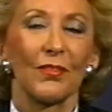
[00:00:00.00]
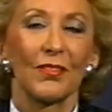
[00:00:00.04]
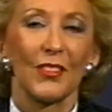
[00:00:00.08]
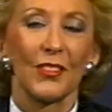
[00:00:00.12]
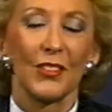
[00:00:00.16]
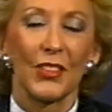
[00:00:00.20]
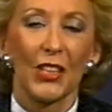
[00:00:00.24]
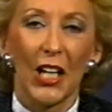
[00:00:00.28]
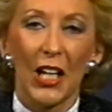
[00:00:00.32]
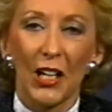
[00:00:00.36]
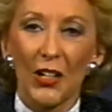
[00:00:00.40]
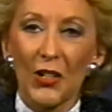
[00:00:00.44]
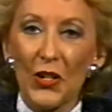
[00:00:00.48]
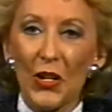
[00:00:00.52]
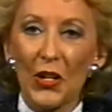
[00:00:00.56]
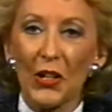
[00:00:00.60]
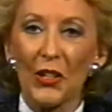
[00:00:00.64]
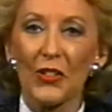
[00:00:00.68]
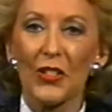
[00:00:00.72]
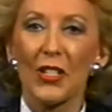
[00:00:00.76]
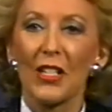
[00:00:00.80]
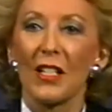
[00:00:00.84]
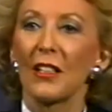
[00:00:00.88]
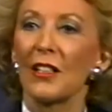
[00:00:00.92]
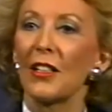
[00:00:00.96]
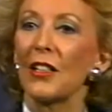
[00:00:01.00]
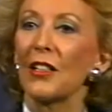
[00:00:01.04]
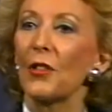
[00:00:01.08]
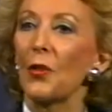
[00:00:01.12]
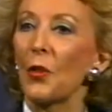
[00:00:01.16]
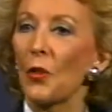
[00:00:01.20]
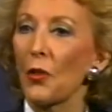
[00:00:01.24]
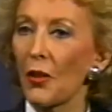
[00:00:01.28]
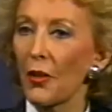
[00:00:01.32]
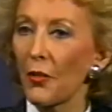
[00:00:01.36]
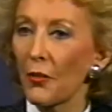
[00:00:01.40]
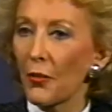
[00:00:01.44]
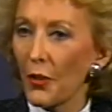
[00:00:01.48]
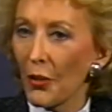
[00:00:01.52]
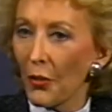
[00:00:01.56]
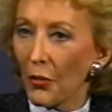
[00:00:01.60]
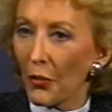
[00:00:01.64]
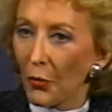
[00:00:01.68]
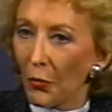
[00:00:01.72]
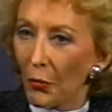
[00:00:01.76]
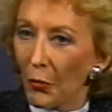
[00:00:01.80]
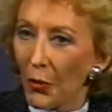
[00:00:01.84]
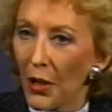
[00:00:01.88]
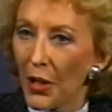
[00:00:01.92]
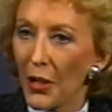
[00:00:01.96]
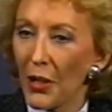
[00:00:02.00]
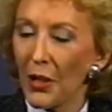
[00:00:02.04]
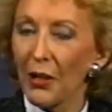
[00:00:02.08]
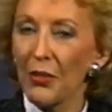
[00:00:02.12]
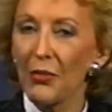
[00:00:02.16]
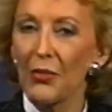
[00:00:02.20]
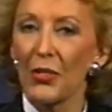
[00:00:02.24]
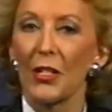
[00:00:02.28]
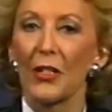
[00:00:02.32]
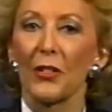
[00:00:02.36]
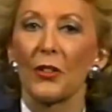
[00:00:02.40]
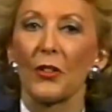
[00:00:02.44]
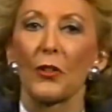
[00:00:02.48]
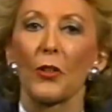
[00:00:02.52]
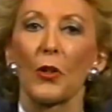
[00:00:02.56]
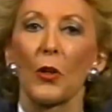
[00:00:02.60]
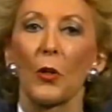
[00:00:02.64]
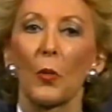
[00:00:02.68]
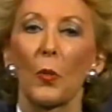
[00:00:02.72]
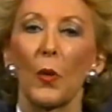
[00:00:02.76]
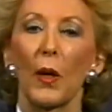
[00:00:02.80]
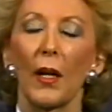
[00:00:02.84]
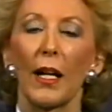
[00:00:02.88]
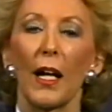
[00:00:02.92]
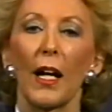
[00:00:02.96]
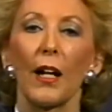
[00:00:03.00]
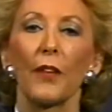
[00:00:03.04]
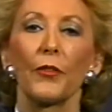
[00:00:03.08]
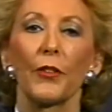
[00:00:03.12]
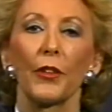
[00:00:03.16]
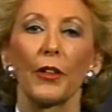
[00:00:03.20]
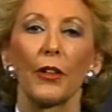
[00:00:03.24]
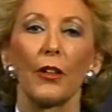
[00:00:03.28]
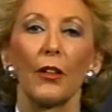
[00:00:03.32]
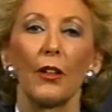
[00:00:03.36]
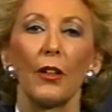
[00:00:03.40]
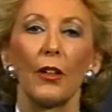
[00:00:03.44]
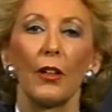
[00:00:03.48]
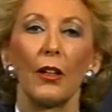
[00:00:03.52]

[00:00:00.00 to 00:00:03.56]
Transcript: 10 years in it, or if you're 3 years in it, or whatever.